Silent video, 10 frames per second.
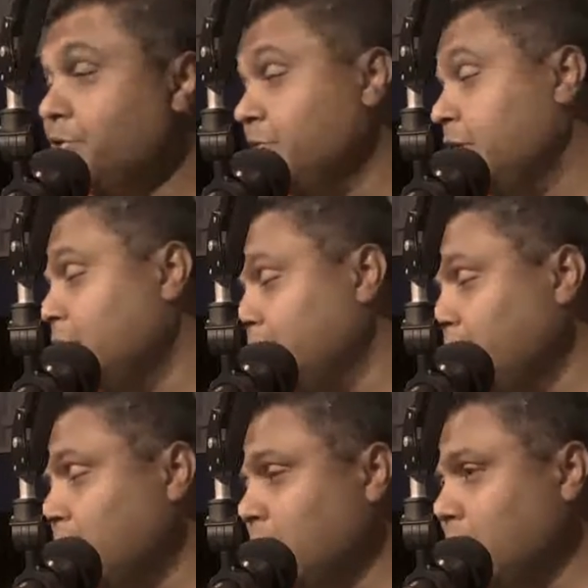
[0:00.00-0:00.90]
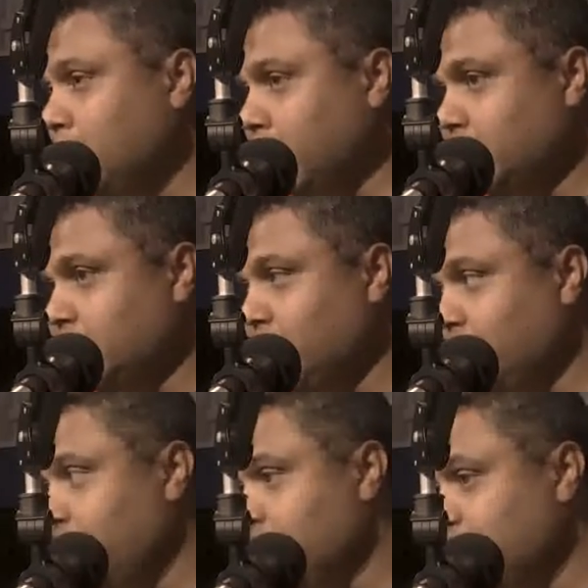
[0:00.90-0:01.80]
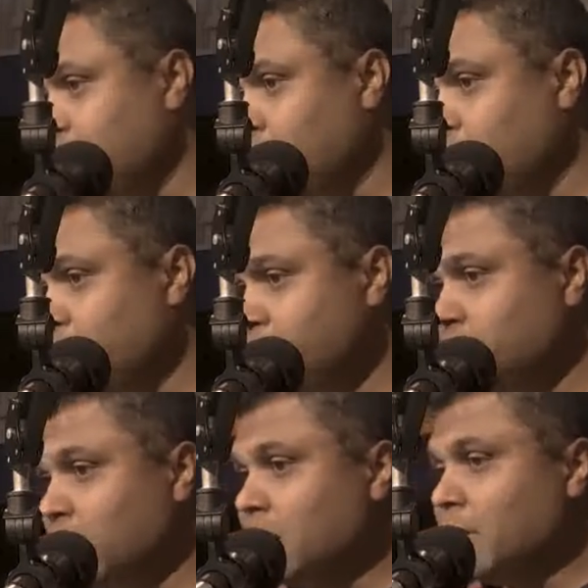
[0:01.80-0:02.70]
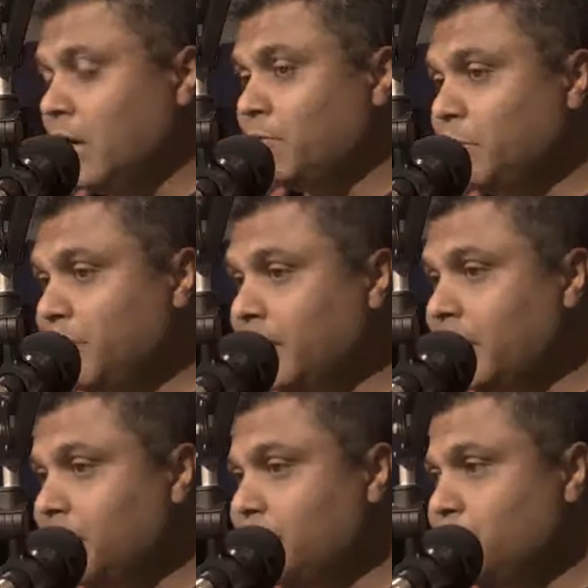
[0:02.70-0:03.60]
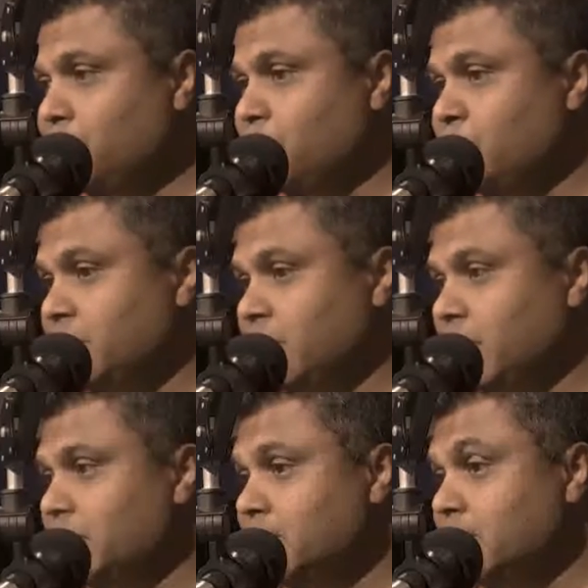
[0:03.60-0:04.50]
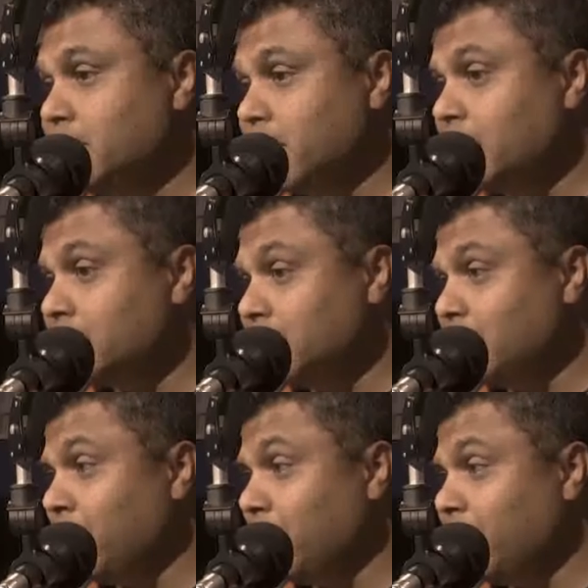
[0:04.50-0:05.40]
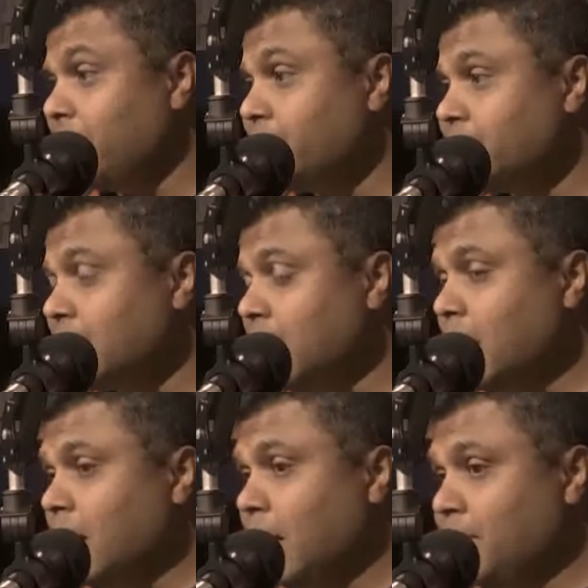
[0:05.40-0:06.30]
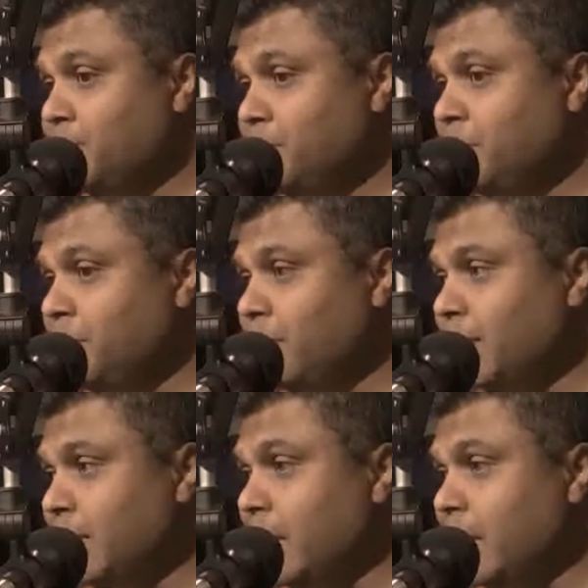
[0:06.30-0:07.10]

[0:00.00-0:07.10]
sure in the next phase of the question, I'll probably get Yunus to share his details, email address, so that you can